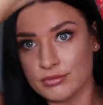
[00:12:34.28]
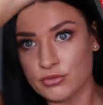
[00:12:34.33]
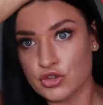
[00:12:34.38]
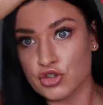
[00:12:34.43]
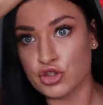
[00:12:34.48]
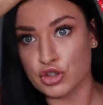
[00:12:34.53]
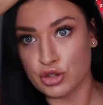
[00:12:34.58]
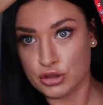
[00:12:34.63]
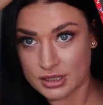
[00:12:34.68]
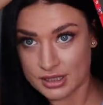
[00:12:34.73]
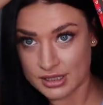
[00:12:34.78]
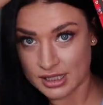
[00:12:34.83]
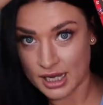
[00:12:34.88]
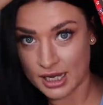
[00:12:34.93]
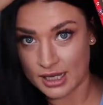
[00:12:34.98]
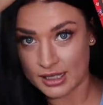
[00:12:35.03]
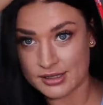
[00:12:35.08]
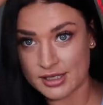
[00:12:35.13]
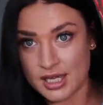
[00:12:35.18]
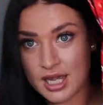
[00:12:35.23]
true to
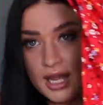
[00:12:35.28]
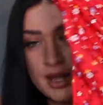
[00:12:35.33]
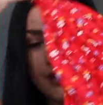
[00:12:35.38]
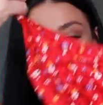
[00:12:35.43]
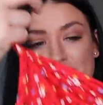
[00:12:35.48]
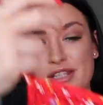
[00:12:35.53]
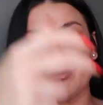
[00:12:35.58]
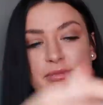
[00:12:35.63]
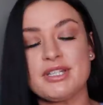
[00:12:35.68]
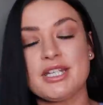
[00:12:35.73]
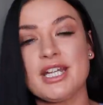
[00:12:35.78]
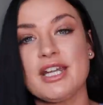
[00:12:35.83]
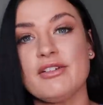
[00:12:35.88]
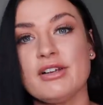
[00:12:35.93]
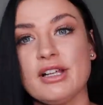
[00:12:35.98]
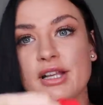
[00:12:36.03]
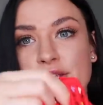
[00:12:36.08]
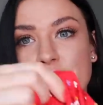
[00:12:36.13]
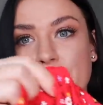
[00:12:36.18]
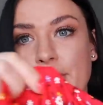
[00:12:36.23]
size. This
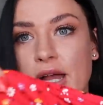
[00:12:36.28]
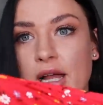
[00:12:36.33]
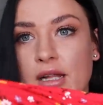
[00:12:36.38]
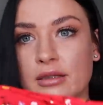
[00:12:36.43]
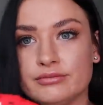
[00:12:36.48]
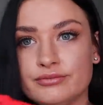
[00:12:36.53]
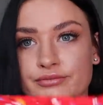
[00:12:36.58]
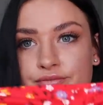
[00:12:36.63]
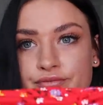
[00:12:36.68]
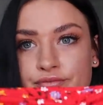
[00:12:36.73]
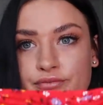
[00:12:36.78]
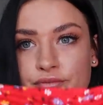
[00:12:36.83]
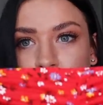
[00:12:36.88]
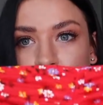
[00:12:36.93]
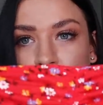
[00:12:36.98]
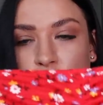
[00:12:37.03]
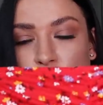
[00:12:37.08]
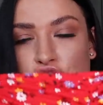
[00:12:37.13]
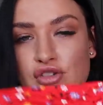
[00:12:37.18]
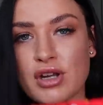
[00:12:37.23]
material as well,
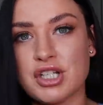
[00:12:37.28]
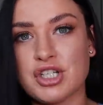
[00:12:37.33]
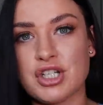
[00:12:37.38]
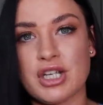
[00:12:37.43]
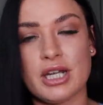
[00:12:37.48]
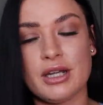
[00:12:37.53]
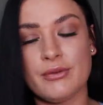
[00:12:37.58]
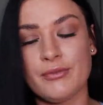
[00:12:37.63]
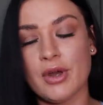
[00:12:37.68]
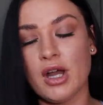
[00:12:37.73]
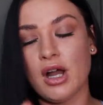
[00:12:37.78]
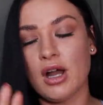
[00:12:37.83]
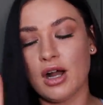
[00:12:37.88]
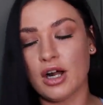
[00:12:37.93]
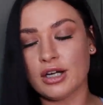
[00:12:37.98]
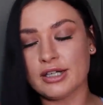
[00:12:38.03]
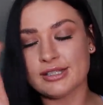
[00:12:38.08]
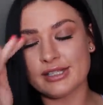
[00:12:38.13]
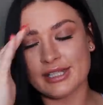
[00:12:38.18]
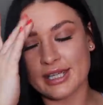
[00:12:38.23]
stretchy.
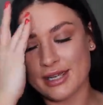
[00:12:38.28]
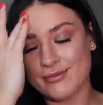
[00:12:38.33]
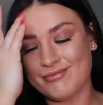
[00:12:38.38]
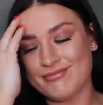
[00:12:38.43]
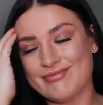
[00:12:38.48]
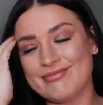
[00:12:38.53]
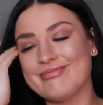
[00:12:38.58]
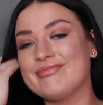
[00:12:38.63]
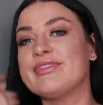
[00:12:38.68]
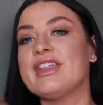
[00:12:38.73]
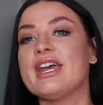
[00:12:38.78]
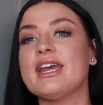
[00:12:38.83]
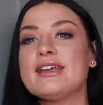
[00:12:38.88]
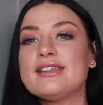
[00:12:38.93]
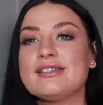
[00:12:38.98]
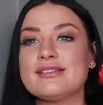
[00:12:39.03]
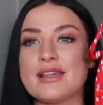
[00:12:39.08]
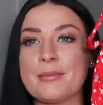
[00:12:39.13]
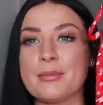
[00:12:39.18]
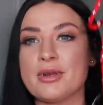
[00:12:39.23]
Honestly,
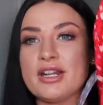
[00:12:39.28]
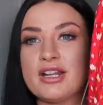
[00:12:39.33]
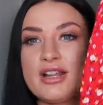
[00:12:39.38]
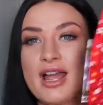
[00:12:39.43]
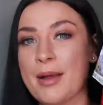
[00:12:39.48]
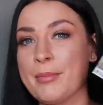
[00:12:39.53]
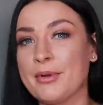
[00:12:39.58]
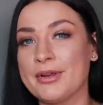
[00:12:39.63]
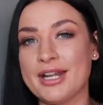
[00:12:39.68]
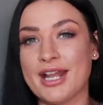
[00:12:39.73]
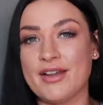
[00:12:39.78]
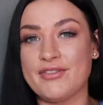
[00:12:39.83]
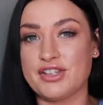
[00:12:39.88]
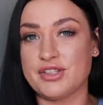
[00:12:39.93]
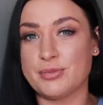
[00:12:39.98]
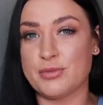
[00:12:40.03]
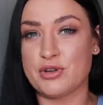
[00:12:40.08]
this, I'm gonna, I'm gonna have this